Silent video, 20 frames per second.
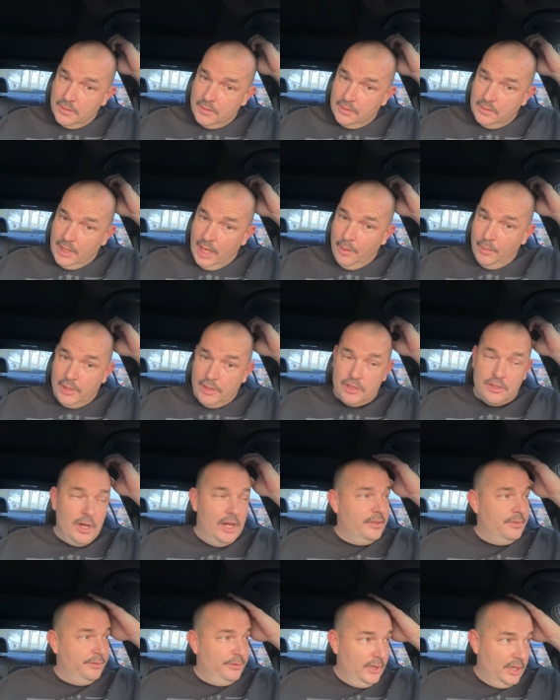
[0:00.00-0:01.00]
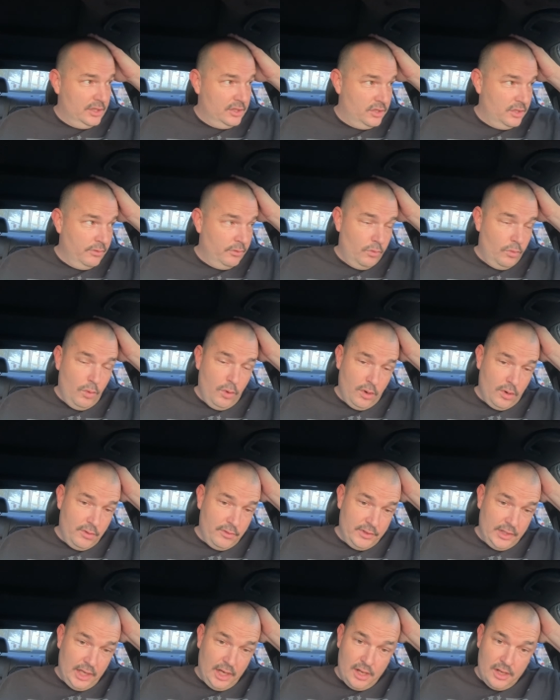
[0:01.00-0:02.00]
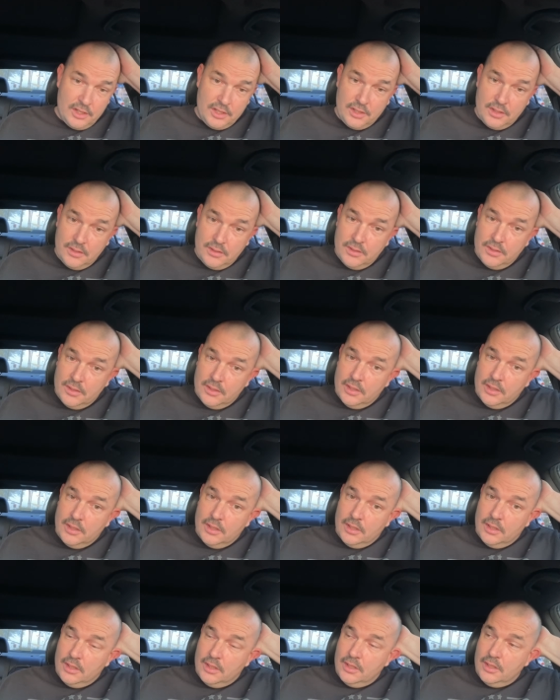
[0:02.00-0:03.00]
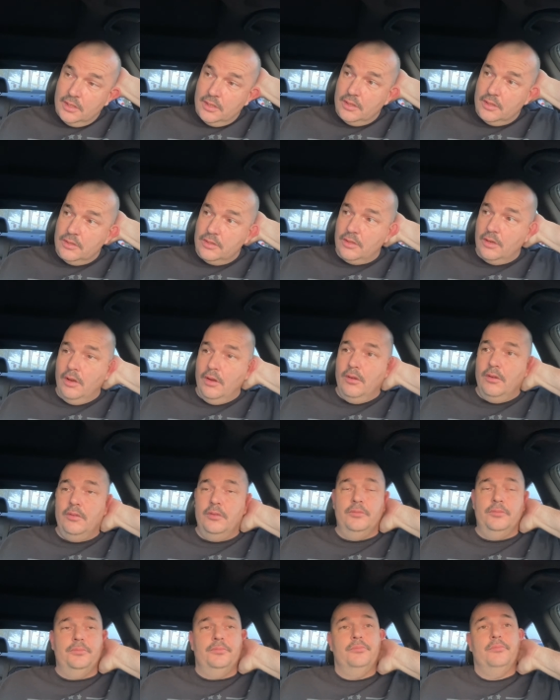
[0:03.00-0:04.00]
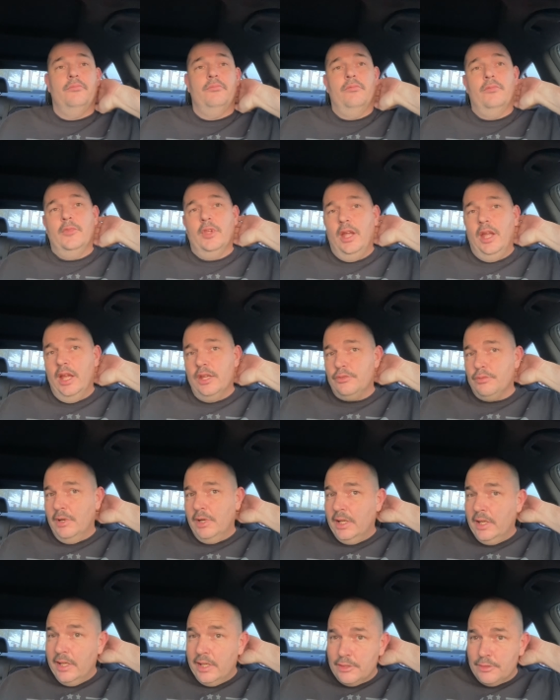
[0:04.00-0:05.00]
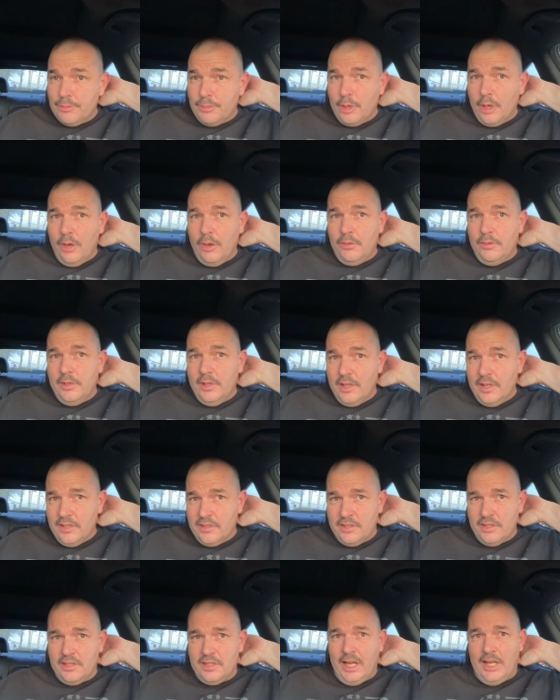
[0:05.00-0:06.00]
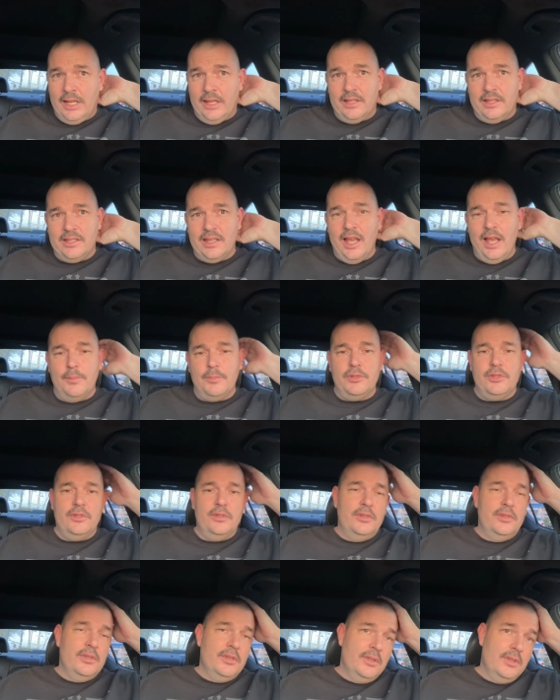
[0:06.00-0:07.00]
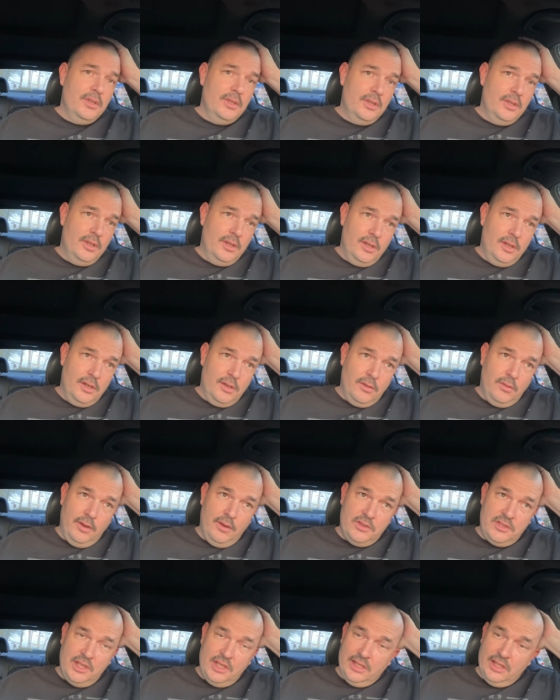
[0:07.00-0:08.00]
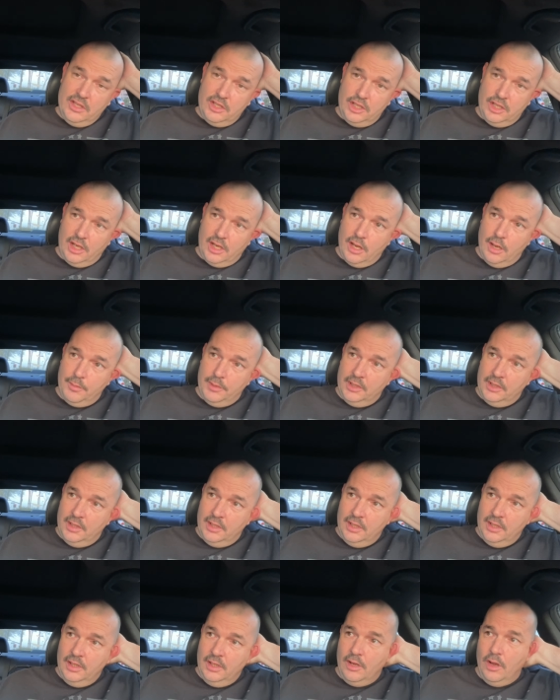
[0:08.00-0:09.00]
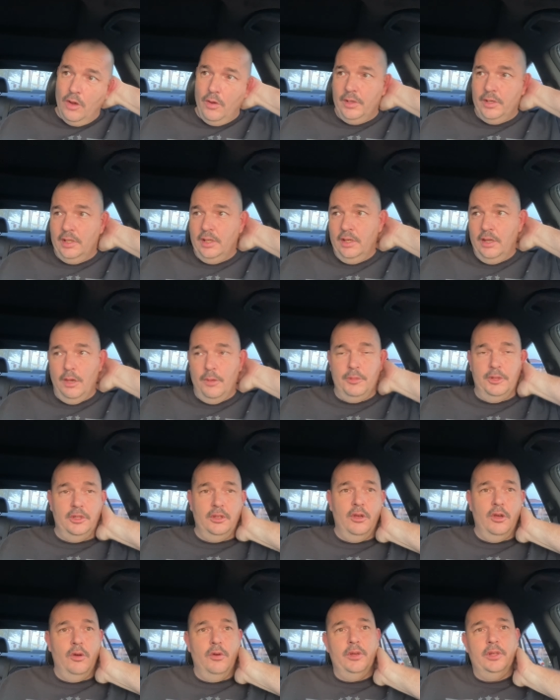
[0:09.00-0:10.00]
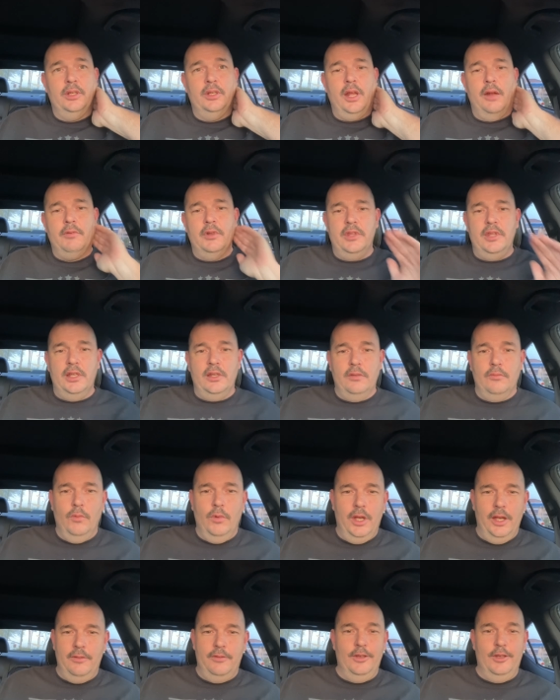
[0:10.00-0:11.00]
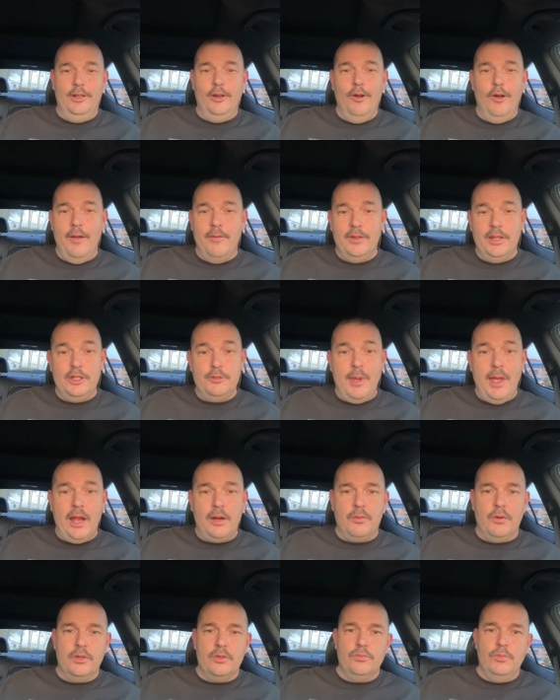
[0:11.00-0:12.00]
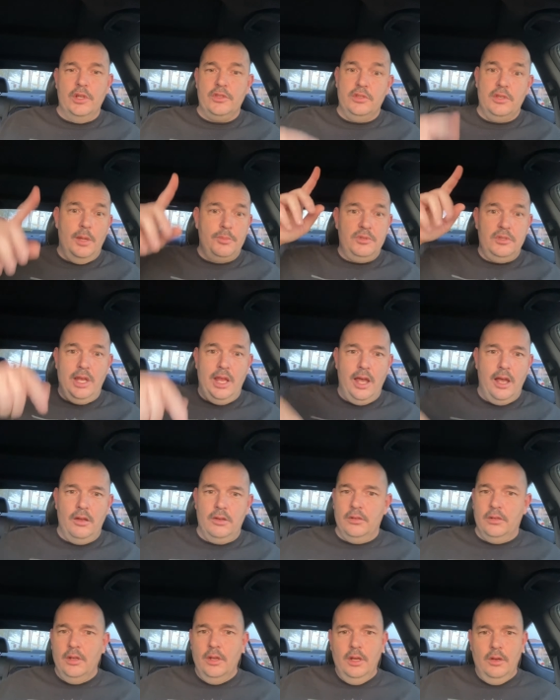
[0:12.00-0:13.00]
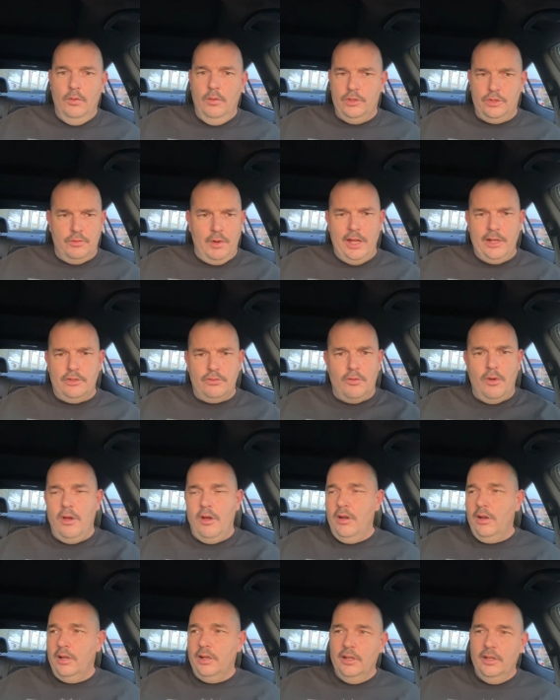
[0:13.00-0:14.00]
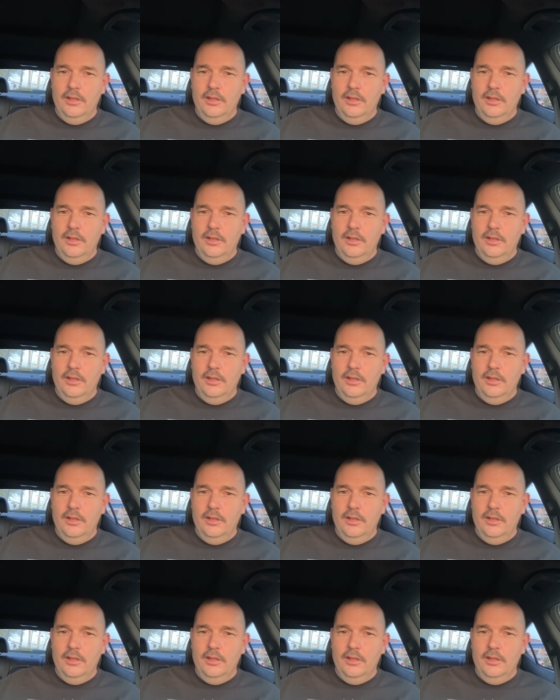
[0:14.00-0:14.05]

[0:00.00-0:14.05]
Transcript: They went straight to fucking civil war over theirs. So, it's what it is, bro. It's a sign of the times we've seen this shit coming, going, coming, going. Everything, you know, everything's backwards. What's up's down. What's right's wrong.